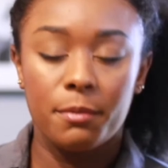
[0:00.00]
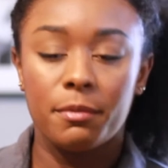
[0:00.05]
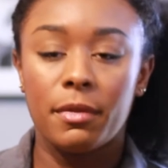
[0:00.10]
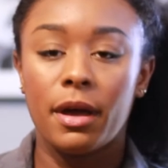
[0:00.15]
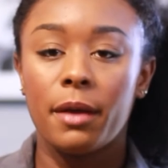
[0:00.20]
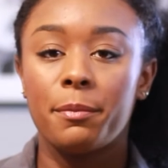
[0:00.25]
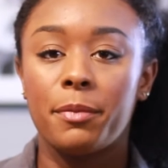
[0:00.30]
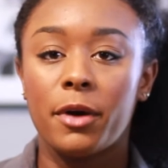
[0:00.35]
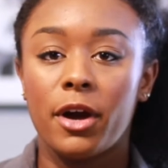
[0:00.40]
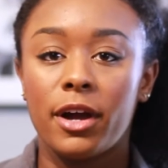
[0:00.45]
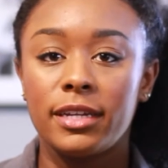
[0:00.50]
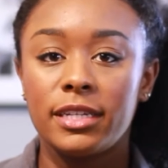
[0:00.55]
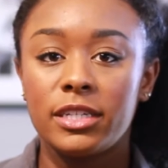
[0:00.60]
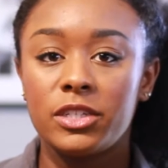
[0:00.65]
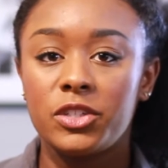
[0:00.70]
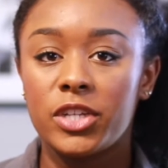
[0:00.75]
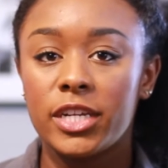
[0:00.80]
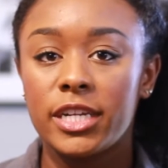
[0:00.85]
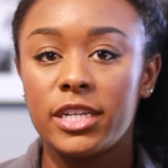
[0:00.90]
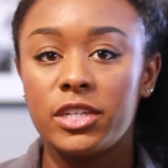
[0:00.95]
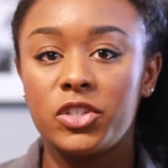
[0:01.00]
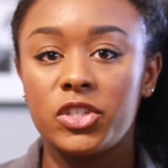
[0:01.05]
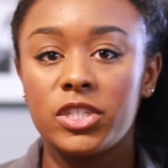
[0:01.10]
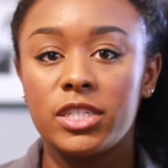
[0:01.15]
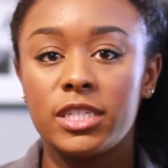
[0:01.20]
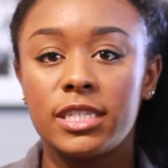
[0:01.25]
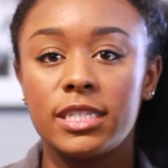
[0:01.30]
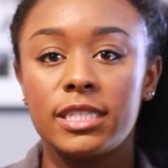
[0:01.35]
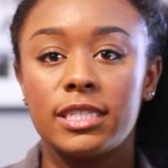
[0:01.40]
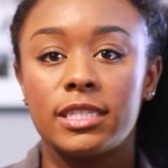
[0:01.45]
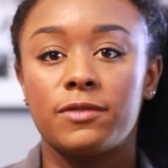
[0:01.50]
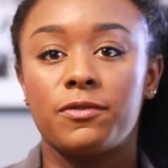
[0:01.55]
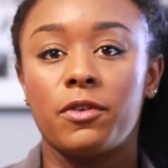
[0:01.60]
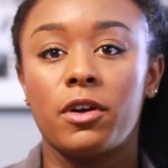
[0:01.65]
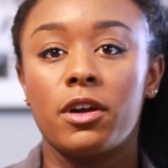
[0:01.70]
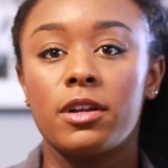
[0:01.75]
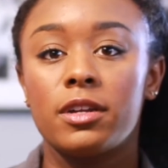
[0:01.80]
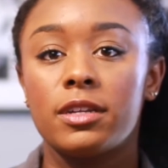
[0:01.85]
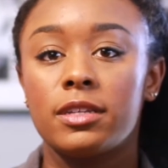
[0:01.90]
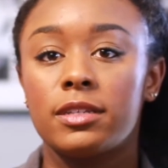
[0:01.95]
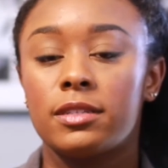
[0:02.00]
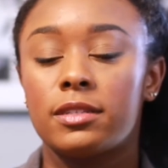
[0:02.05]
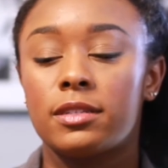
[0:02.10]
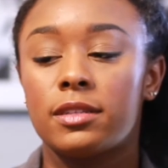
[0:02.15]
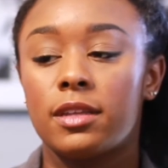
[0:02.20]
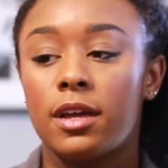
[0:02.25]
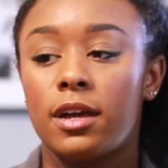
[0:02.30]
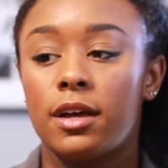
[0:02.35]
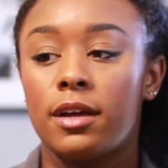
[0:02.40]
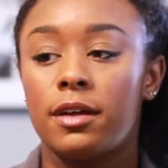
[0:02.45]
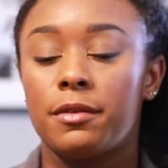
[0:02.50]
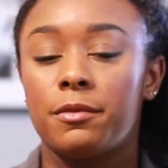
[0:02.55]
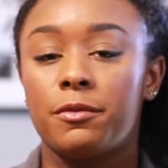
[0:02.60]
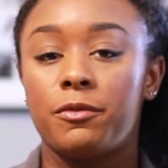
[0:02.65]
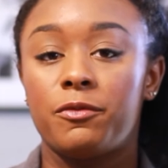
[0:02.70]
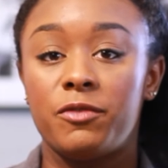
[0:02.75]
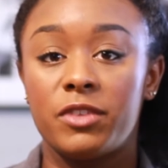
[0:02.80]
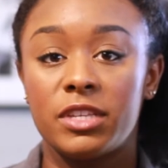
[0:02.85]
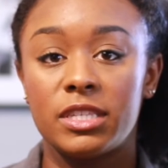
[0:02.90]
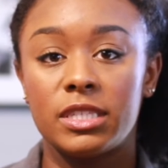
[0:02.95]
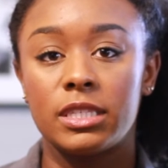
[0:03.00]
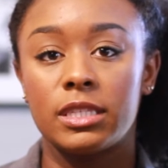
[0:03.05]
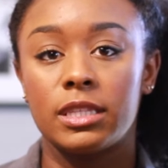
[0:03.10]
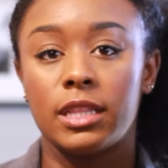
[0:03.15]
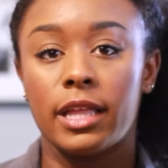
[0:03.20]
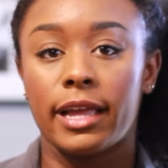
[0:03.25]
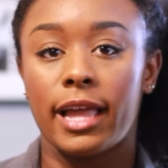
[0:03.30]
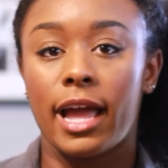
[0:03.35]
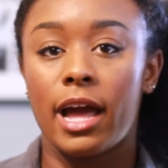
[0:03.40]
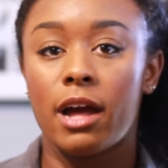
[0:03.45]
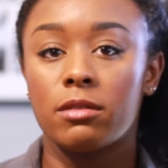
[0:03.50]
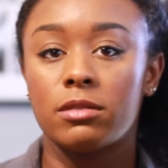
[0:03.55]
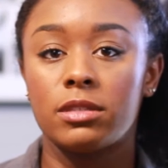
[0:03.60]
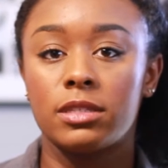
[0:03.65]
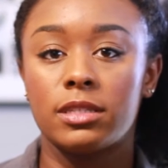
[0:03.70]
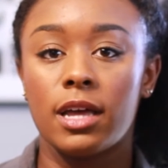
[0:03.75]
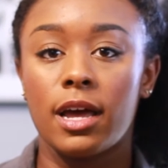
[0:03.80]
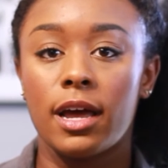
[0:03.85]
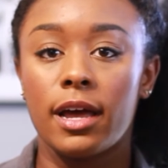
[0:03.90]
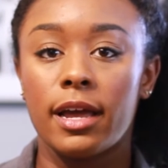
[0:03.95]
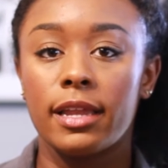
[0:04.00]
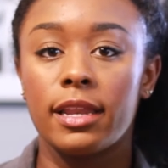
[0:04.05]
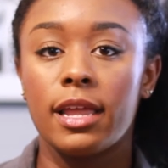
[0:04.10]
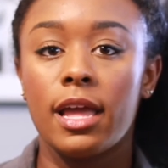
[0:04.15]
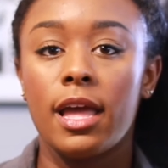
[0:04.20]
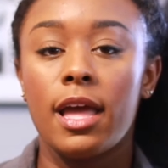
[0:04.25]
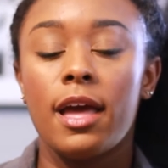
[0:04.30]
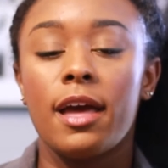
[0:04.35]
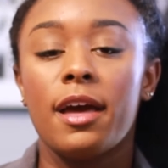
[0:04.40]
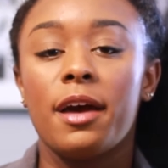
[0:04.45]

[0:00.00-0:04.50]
My body changes as far as outside.